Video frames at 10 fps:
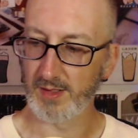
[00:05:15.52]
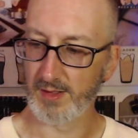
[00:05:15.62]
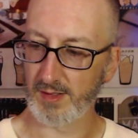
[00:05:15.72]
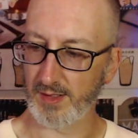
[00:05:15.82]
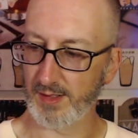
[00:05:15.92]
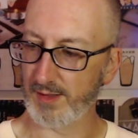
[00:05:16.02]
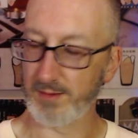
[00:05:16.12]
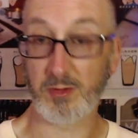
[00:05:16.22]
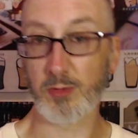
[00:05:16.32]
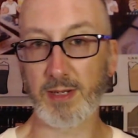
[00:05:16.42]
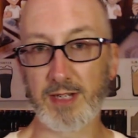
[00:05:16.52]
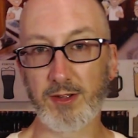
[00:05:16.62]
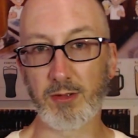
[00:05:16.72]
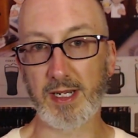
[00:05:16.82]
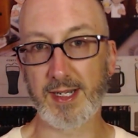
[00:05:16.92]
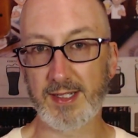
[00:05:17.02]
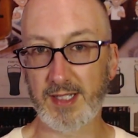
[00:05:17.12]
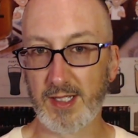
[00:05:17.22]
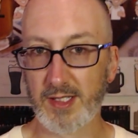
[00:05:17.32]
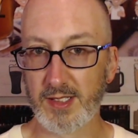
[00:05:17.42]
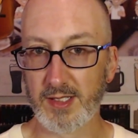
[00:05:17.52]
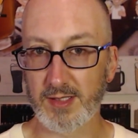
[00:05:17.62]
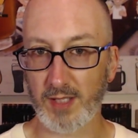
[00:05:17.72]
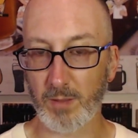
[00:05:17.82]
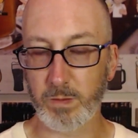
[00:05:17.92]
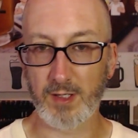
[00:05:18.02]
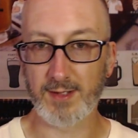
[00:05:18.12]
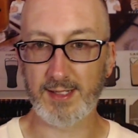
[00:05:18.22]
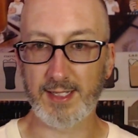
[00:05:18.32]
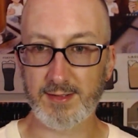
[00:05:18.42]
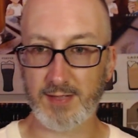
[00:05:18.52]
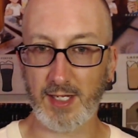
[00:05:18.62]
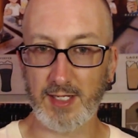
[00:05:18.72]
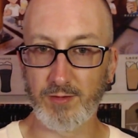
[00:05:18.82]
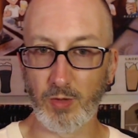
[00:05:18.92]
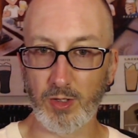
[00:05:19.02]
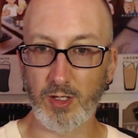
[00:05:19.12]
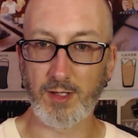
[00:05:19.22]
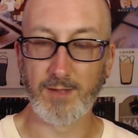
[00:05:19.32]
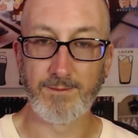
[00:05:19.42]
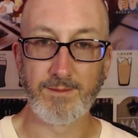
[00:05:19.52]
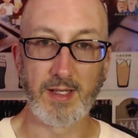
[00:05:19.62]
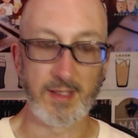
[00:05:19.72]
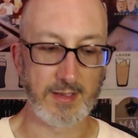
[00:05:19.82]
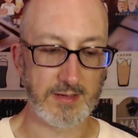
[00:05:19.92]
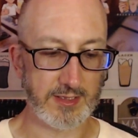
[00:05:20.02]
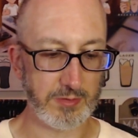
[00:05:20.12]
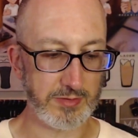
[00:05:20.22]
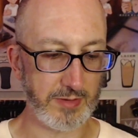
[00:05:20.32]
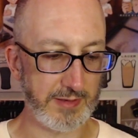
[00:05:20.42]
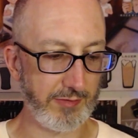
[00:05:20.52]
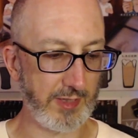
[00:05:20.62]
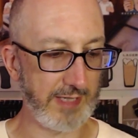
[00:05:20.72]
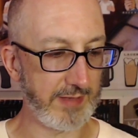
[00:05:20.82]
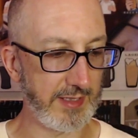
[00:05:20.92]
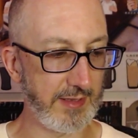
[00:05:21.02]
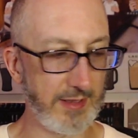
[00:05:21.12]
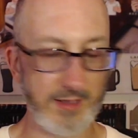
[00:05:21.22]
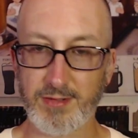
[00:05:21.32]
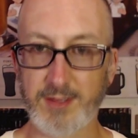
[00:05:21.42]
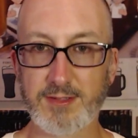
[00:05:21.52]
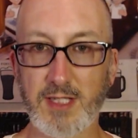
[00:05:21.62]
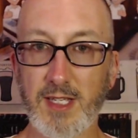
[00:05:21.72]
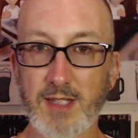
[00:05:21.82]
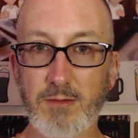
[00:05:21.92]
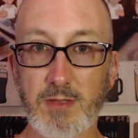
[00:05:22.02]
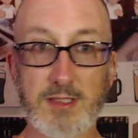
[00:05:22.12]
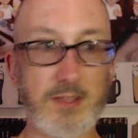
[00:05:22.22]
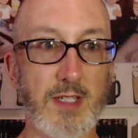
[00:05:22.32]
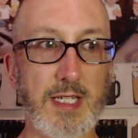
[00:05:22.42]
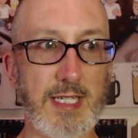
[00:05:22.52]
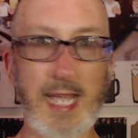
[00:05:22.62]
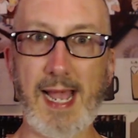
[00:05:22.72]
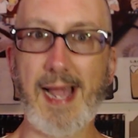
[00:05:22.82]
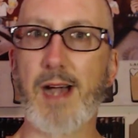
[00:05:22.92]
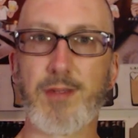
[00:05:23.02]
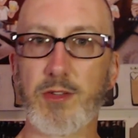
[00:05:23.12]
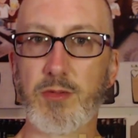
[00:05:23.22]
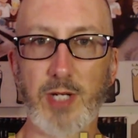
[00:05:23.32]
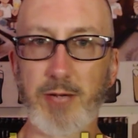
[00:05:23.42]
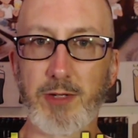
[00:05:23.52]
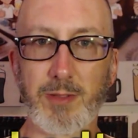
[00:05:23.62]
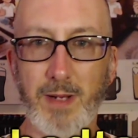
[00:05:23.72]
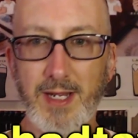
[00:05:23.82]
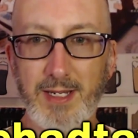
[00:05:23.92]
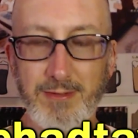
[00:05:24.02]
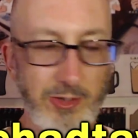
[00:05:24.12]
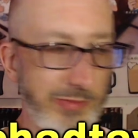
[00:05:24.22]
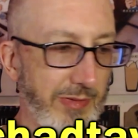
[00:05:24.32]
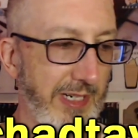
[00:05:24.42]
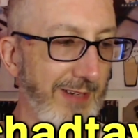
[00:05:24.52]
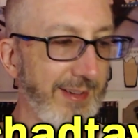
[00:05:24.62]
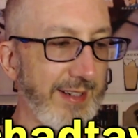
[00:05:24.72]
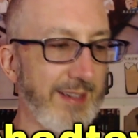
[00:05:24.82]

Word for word: Um, before we get into the rating, gotta plug Tavour. This was only $5.99 for this can, which is like half of what I would pay for Prairie